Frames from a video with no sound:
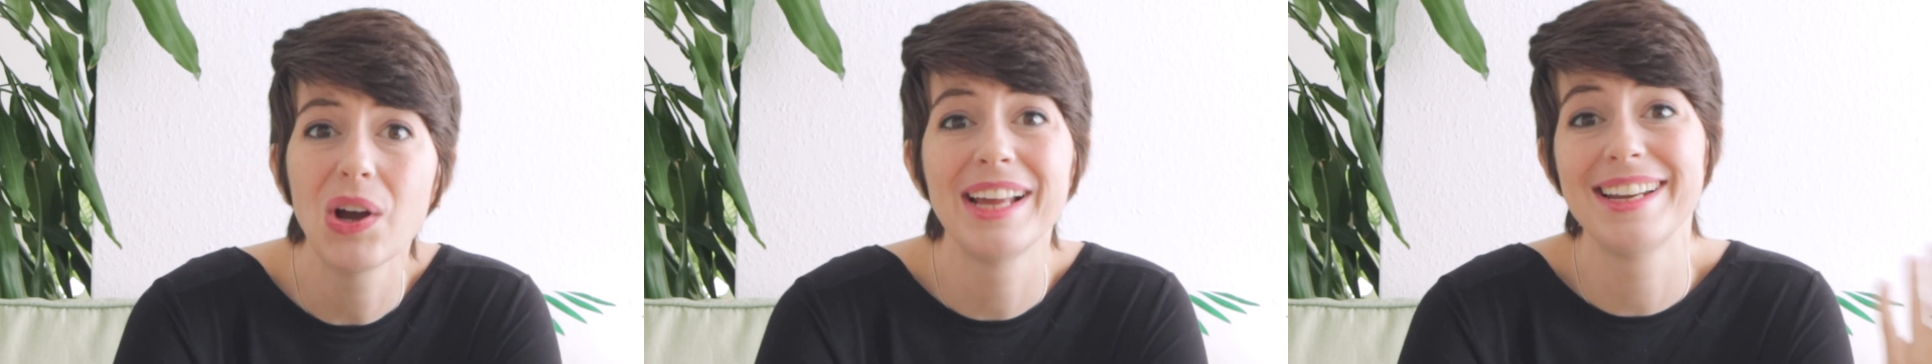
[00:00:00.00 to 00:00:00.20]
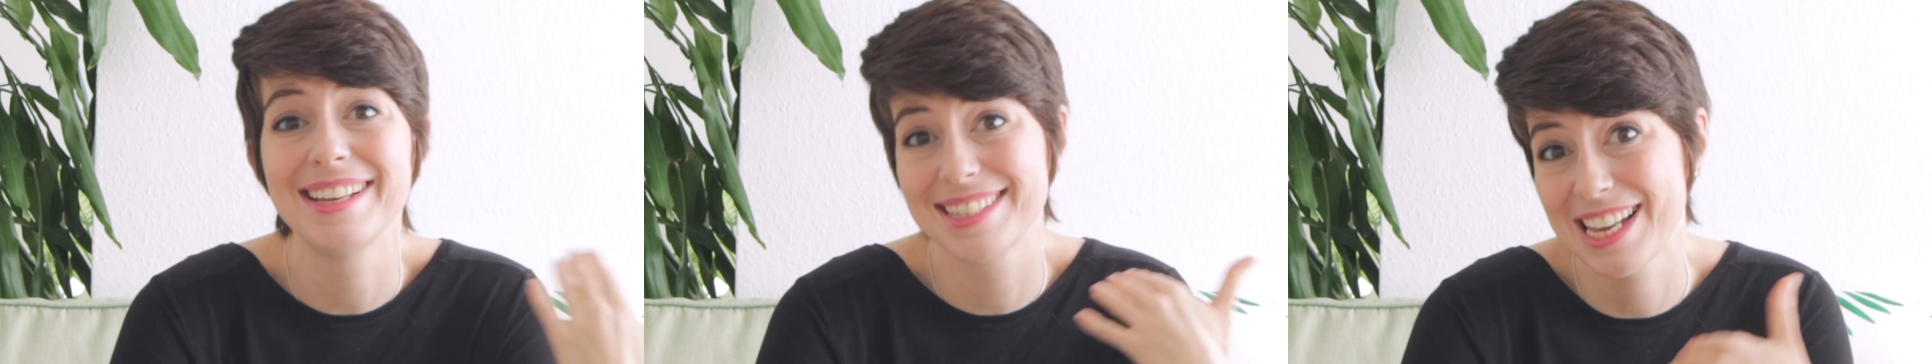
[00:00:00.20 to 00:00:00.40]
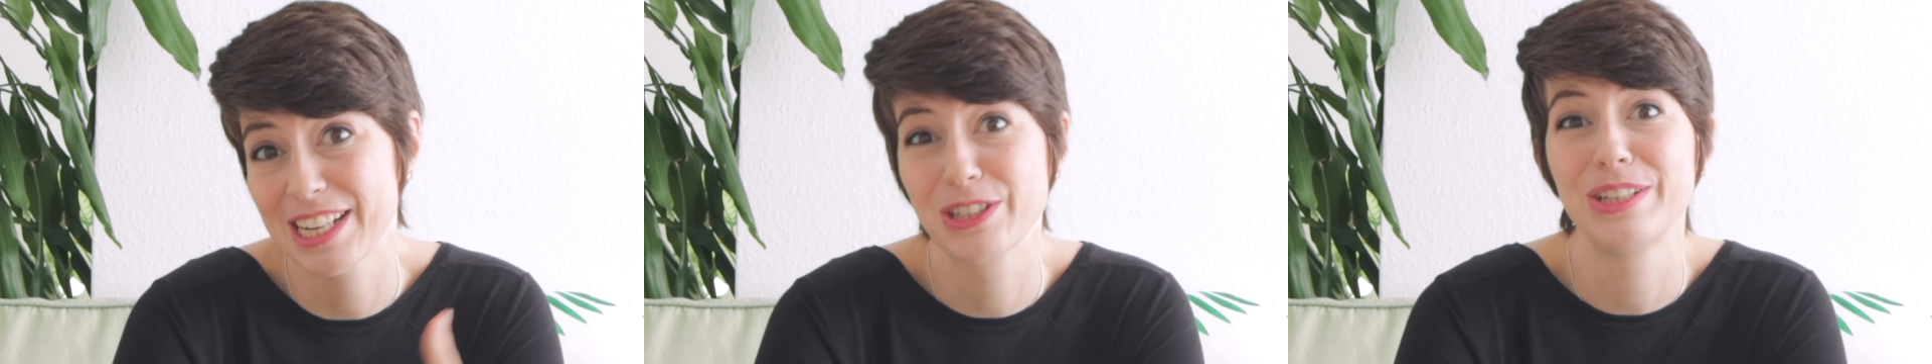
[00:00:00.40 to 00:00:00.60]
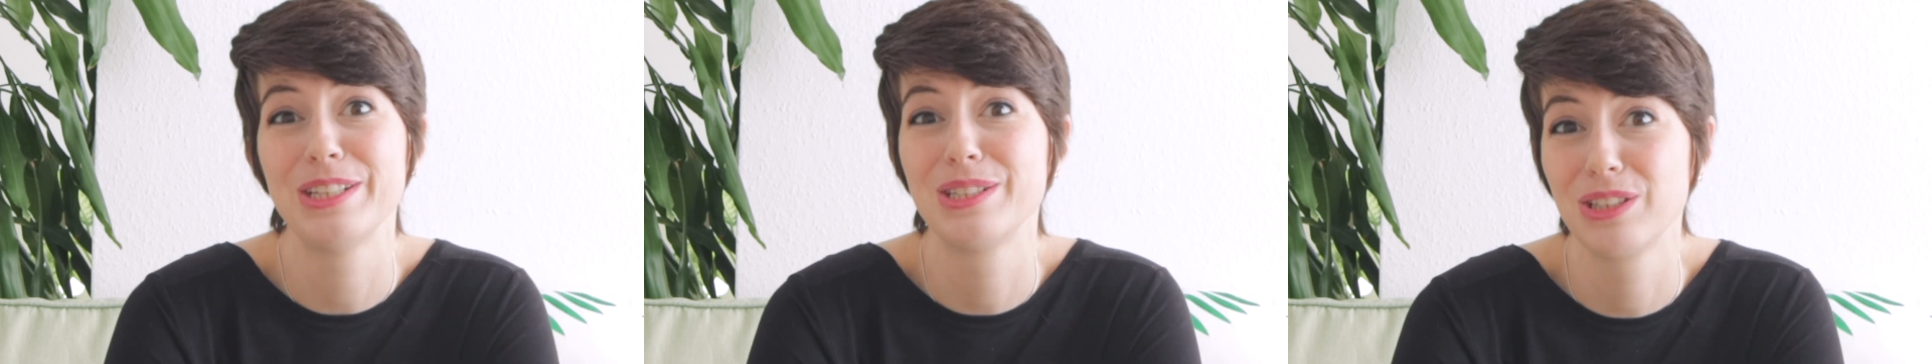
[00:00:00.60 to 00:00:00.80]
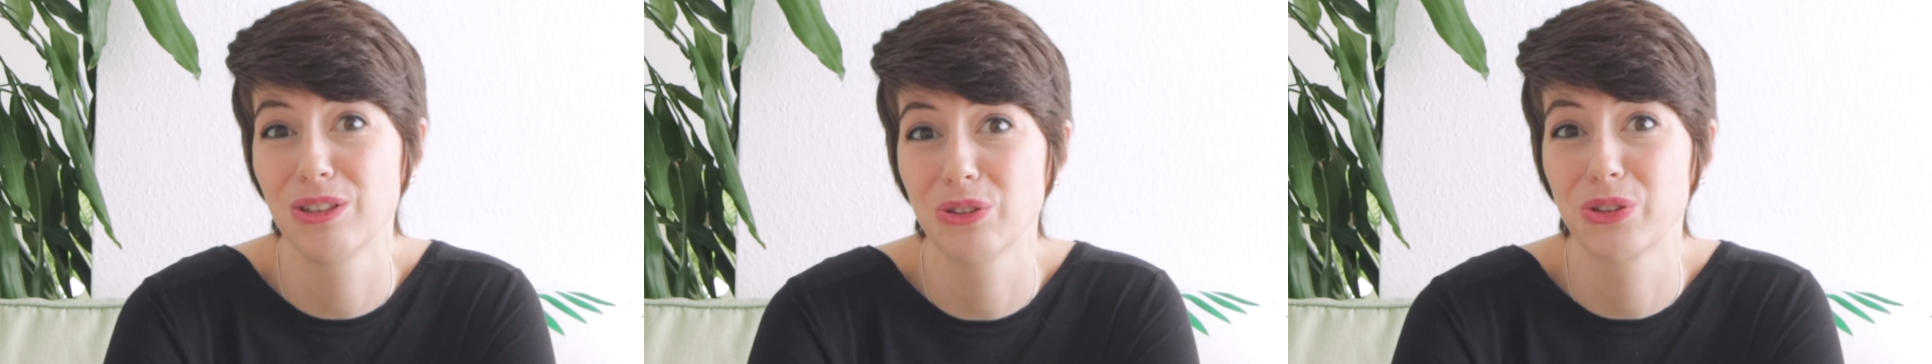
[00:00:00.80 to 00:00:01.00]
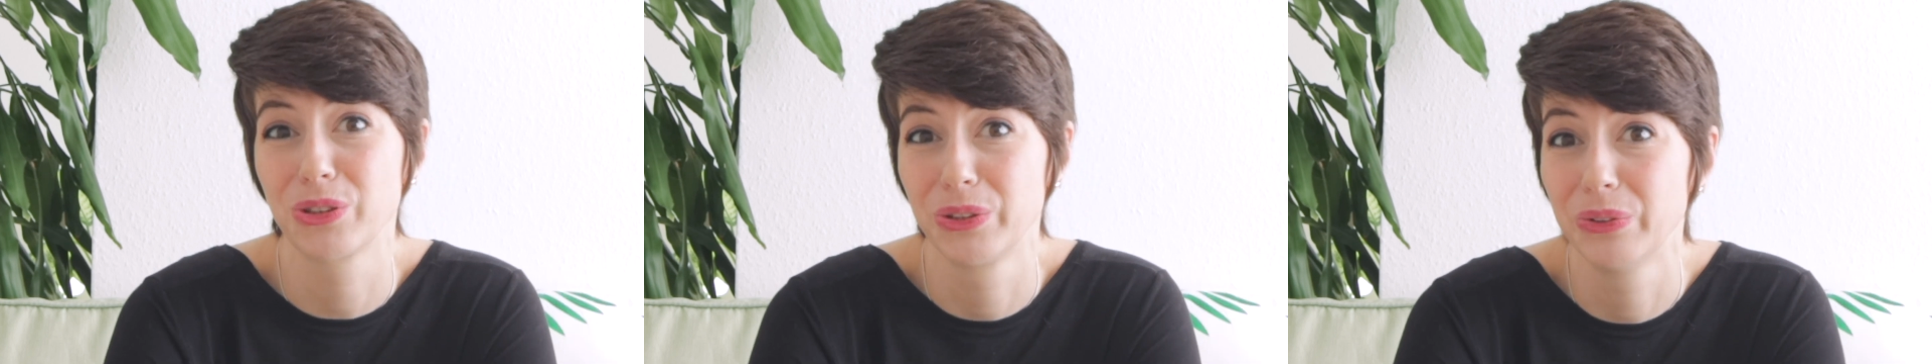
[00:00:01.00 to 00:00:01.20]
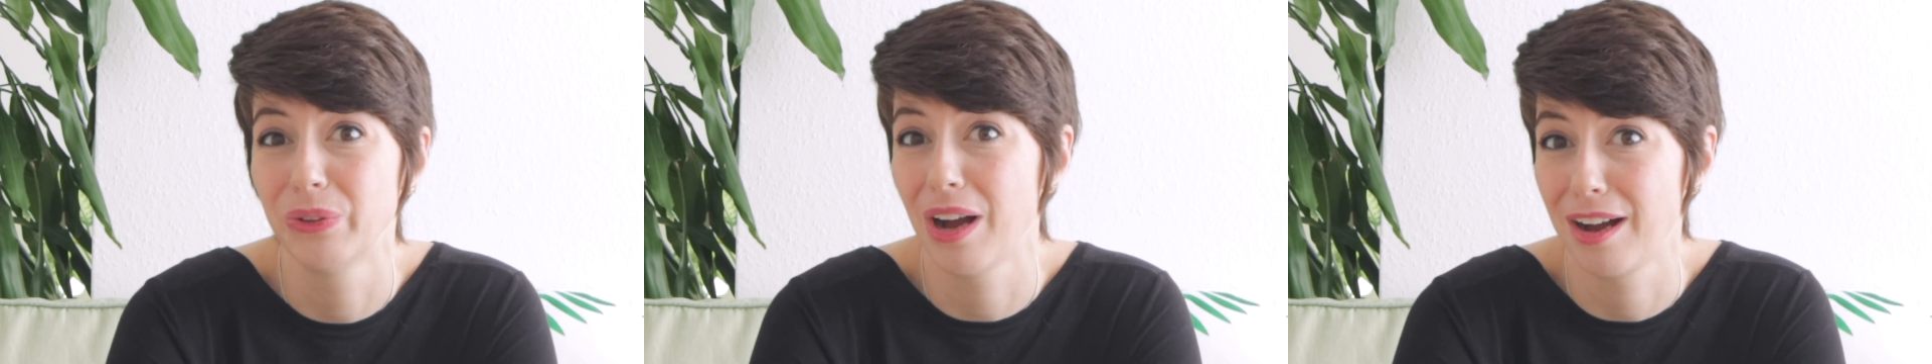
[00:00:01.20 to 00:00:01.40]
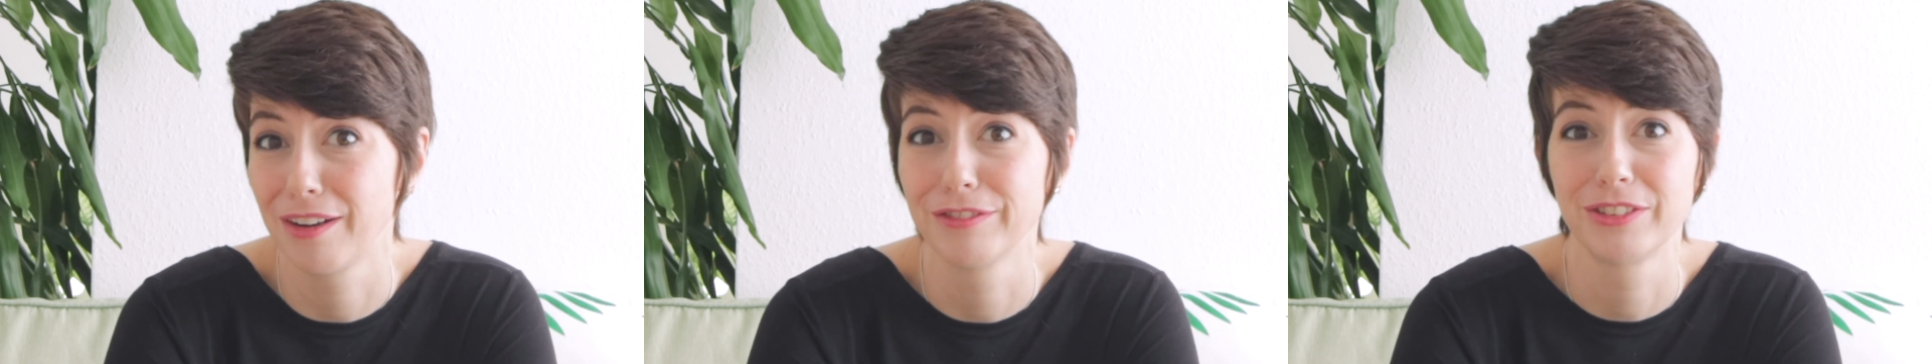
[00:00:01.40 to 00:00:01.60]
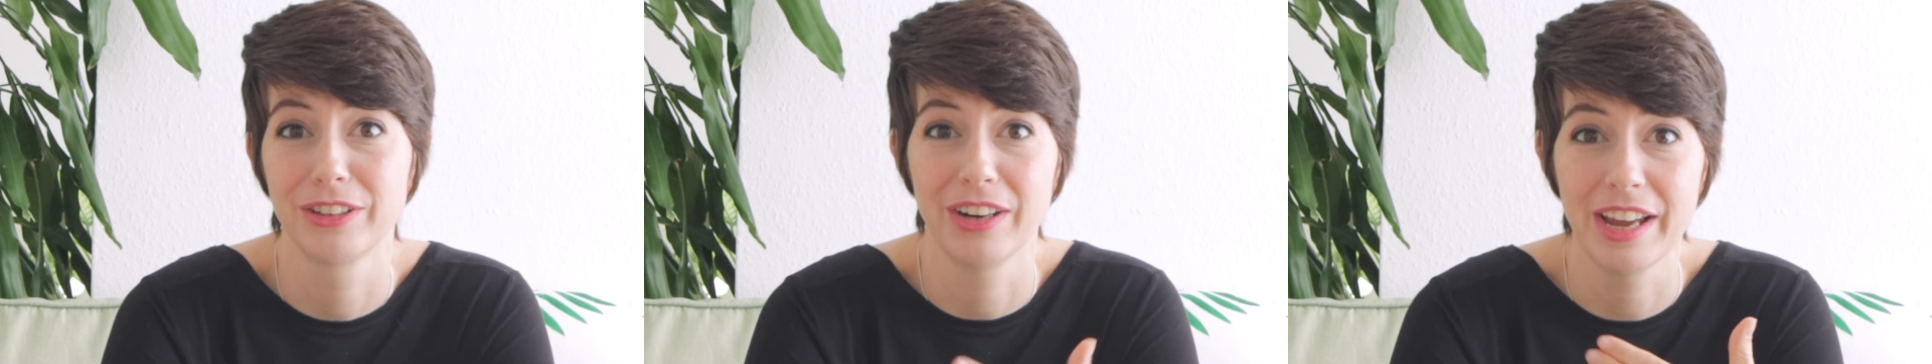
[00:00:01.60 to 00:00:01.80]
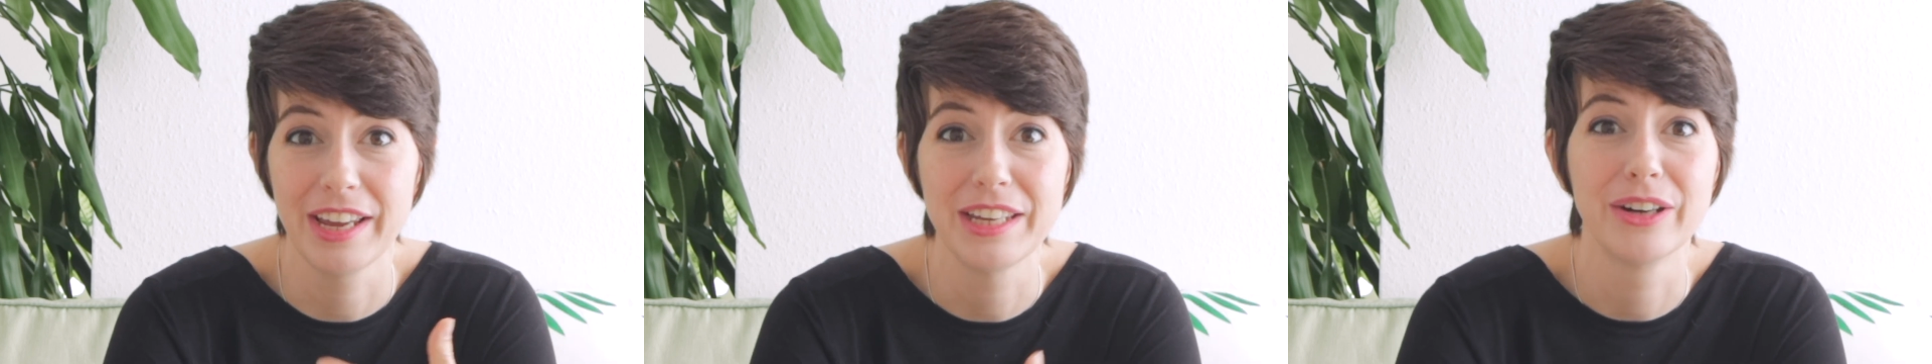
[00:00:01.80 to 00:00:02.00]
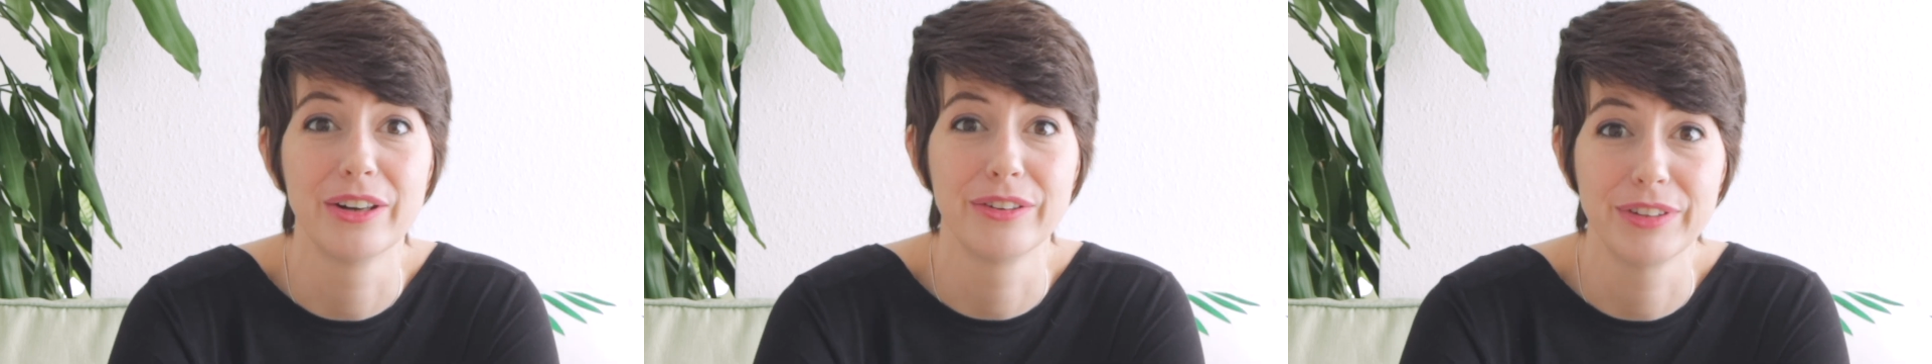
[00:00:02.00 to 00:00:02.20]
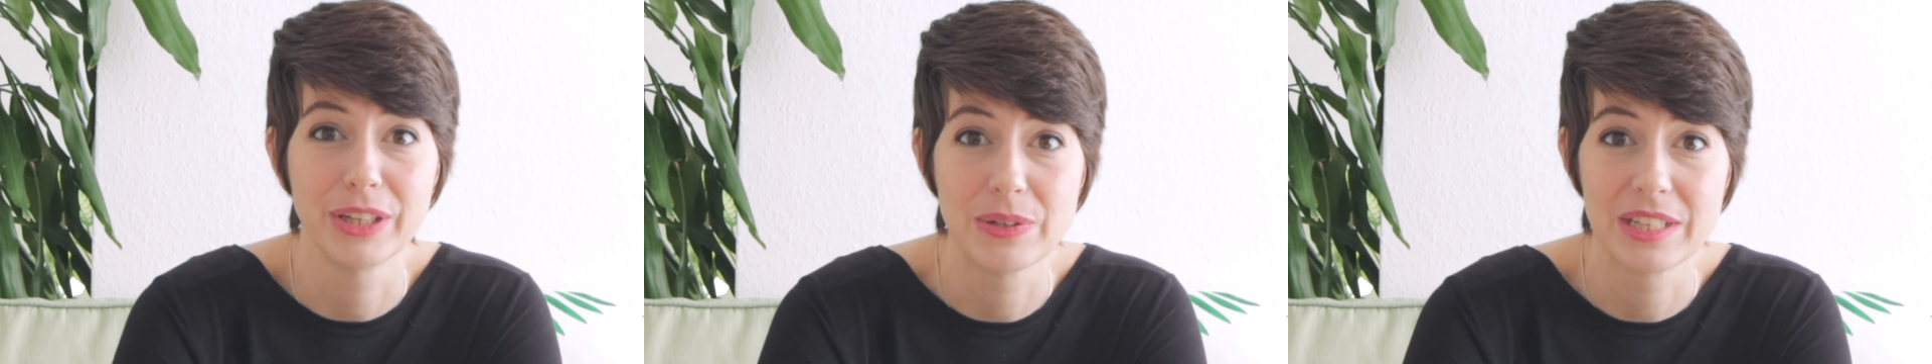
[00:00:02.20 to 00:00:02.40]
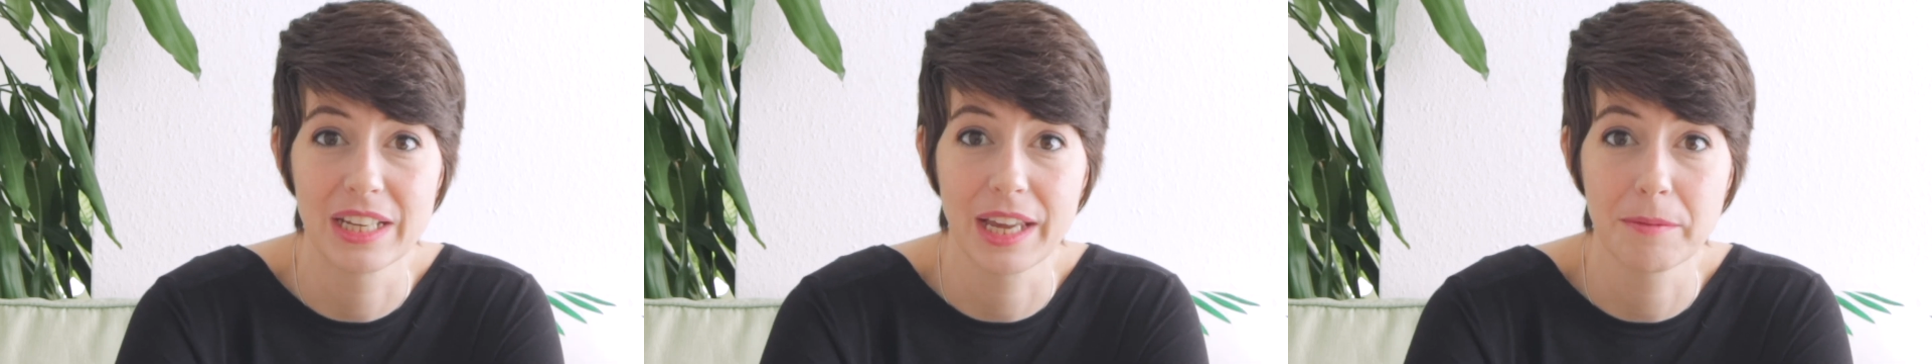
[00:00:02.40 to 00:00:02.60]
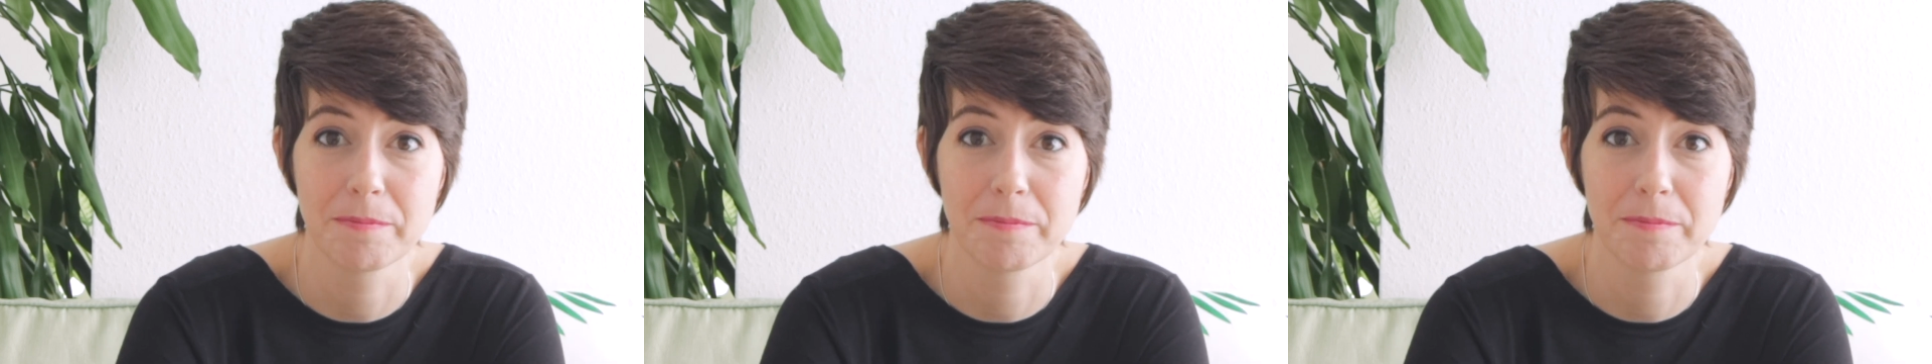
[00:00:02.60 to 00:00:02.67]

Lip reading: and it's actually still true after a year of using it.